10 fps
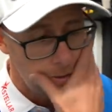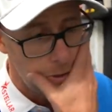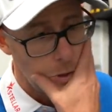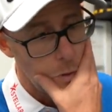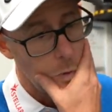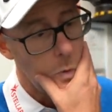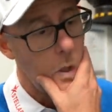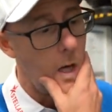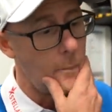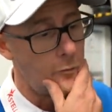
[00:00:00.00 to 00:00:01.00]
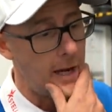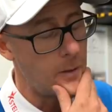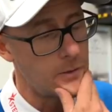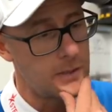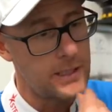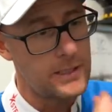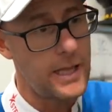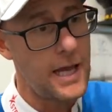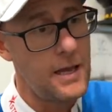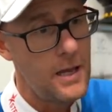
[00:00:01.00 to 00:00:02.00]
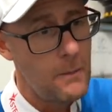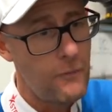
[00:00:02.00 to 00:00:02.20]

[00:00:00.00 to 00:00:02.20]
to um, rounds and things like that.